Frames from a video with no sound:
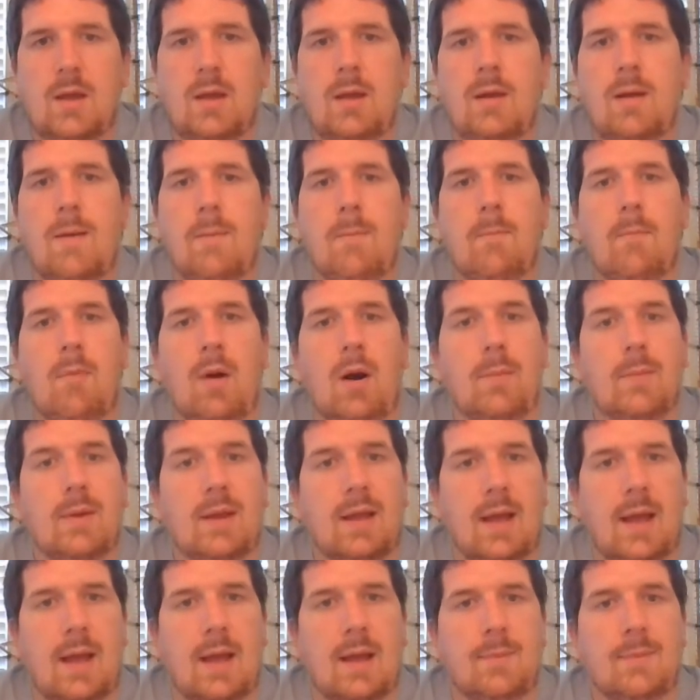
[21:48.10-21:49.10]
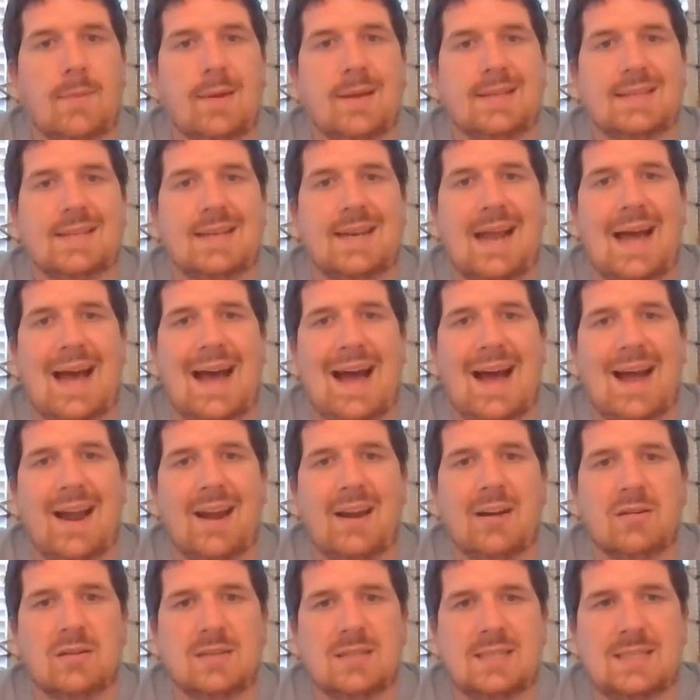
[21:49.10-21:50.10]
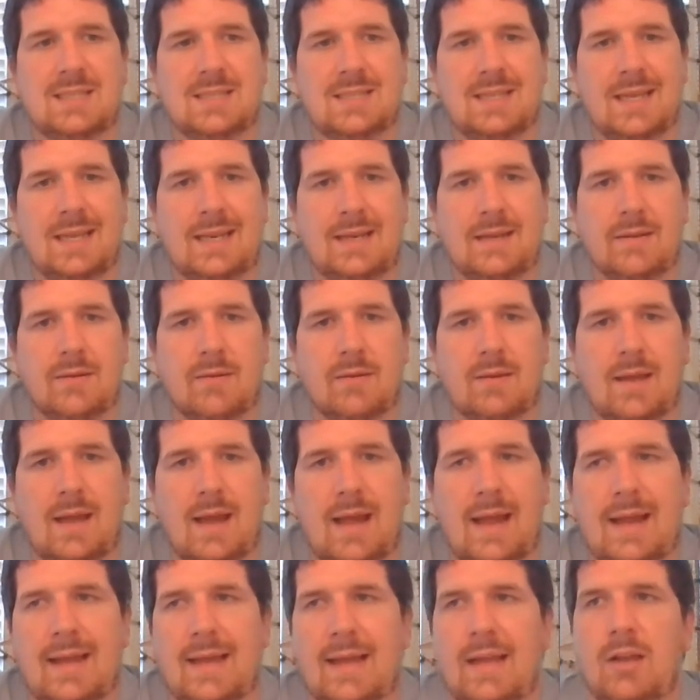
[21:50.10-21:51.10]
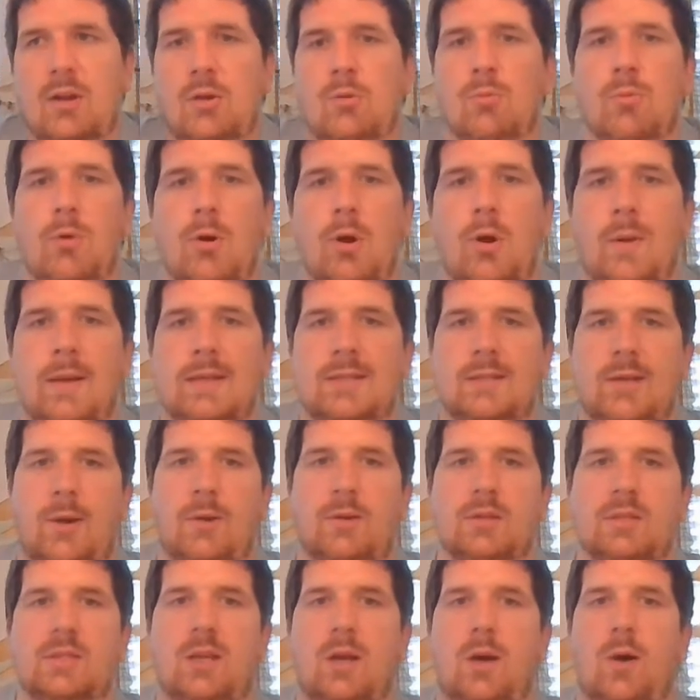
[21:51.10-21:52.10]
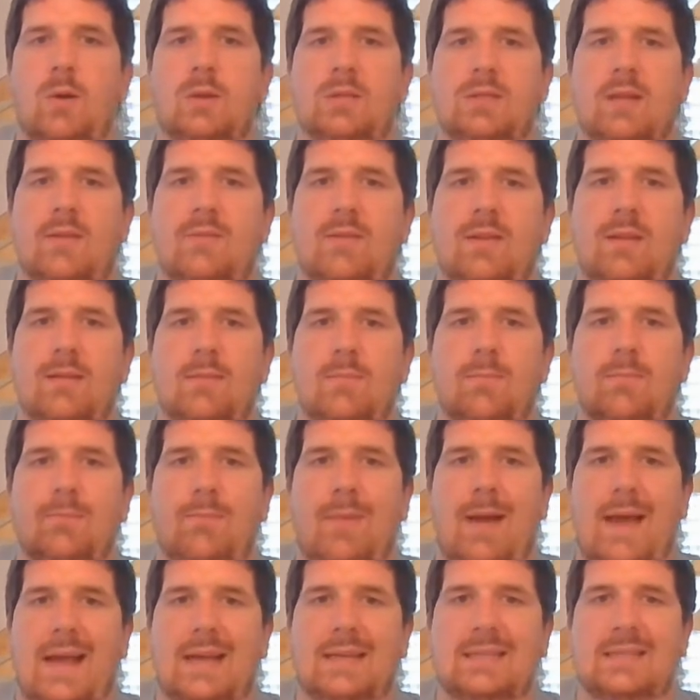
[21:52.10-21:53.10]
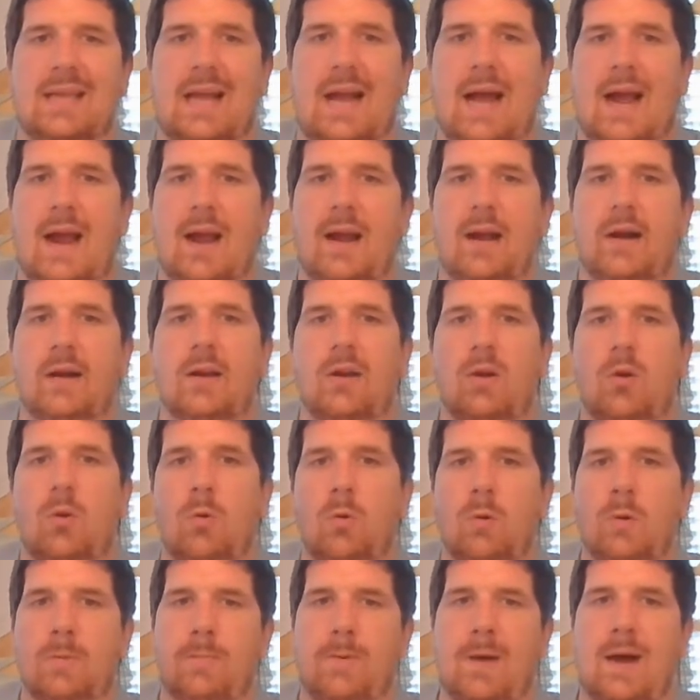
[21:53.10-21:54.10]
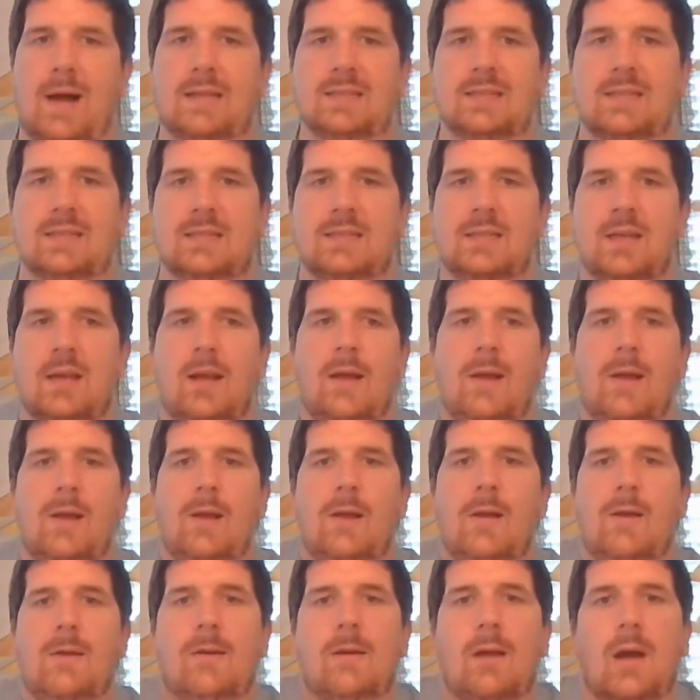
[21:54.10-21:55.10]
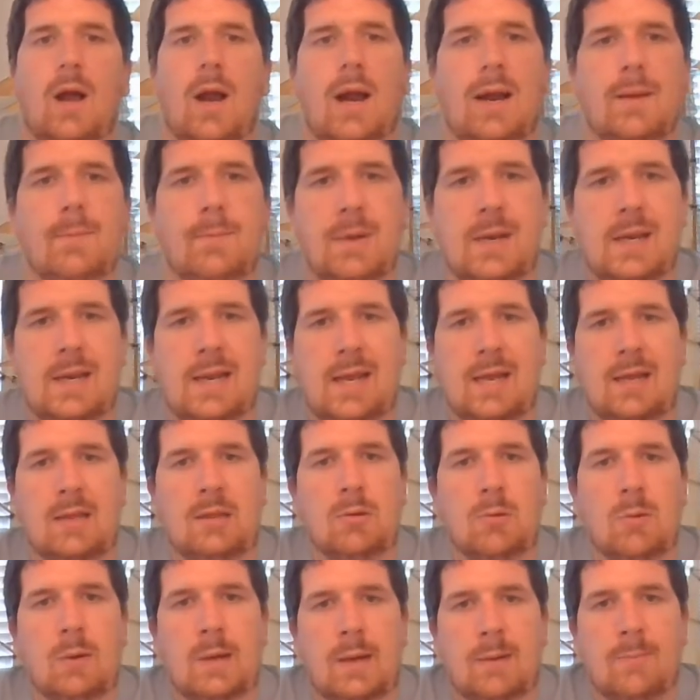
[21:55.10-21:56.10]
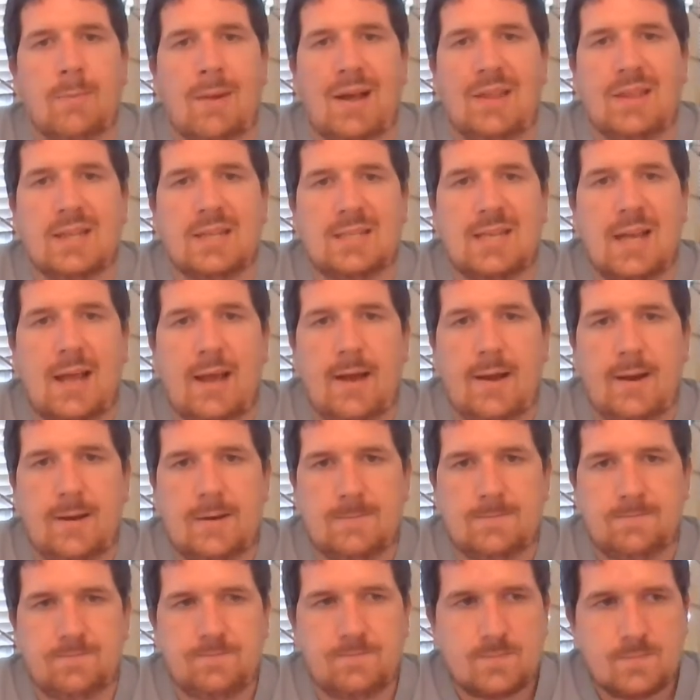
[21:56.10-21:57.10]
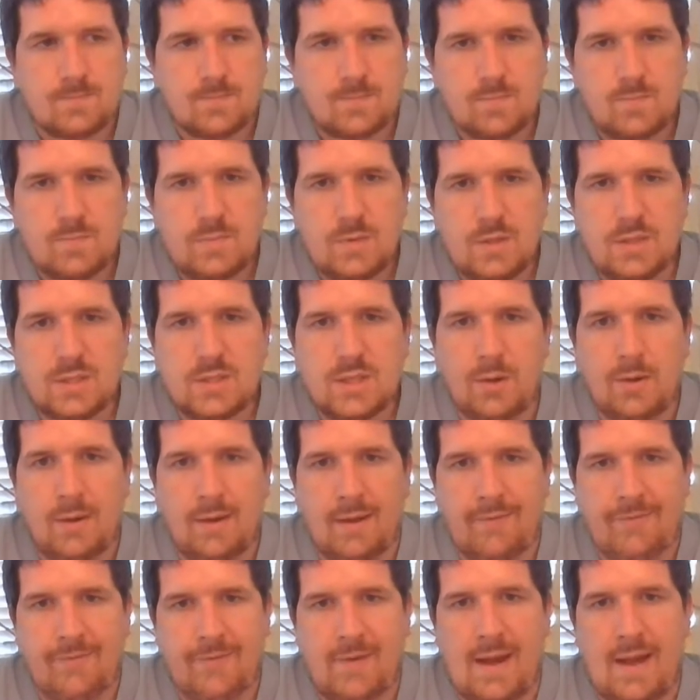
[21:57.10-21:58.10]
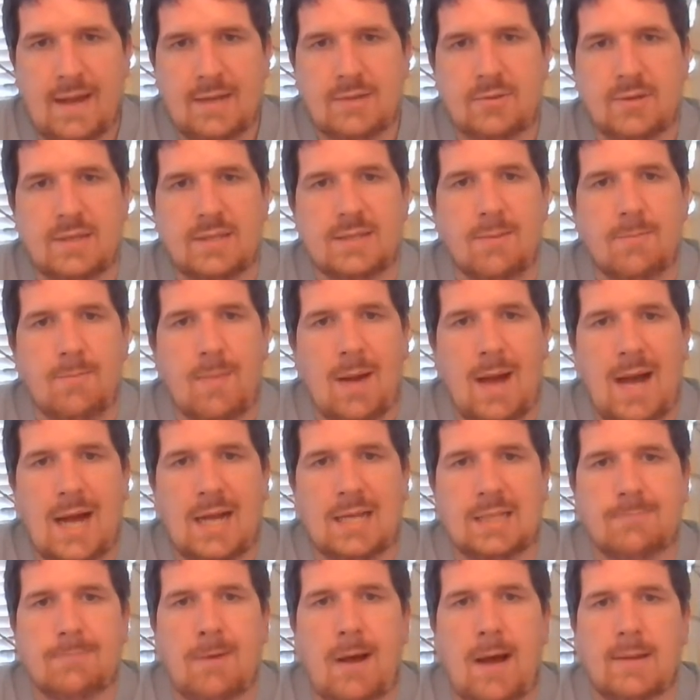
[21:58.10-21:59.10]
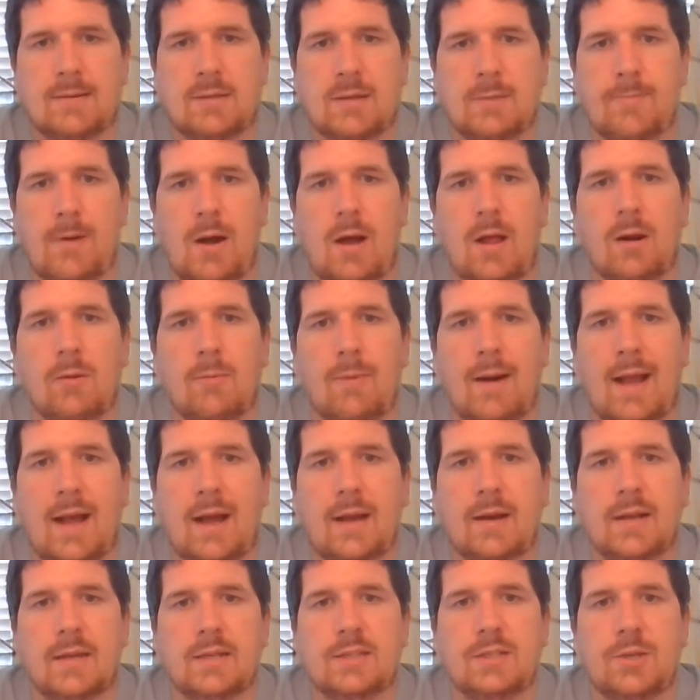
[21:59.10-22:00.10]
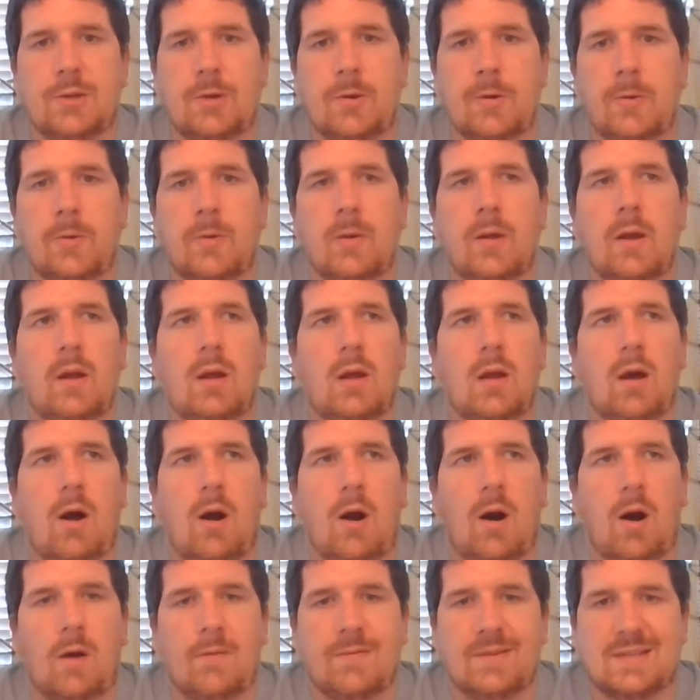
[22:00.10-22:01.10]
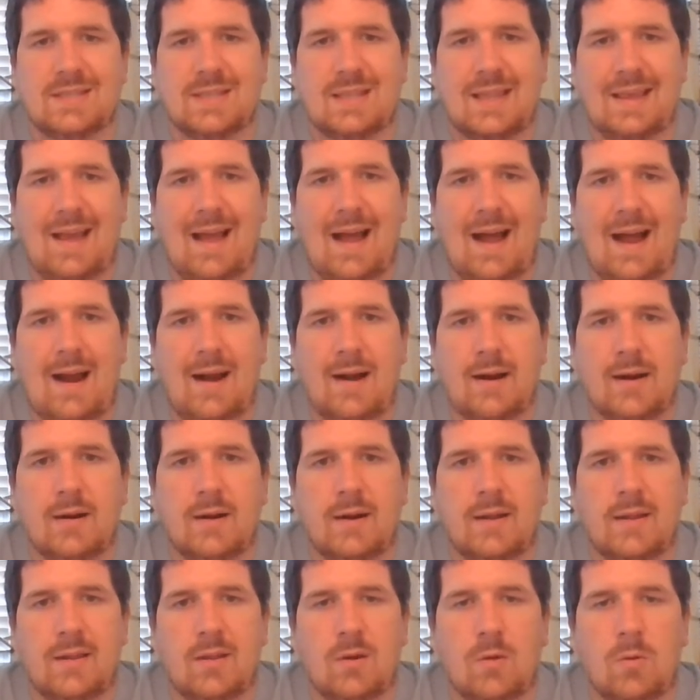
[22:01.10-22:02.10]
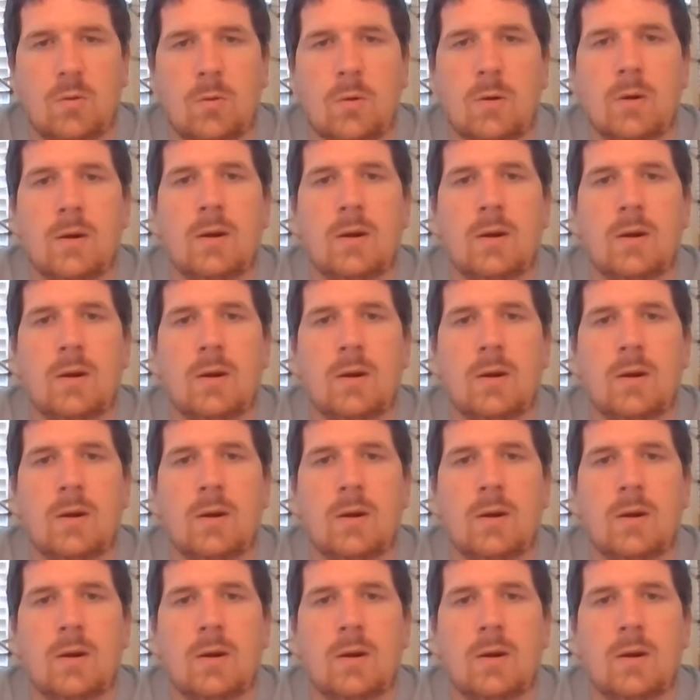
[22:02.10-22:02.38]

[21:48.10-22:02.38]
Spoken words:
Birmingham is an iron city, okay? It grew as a result of the mass iron and ore deposits beneath or nearby the town. So you have factories and mines popped up all around it to harvest the iron and the ore,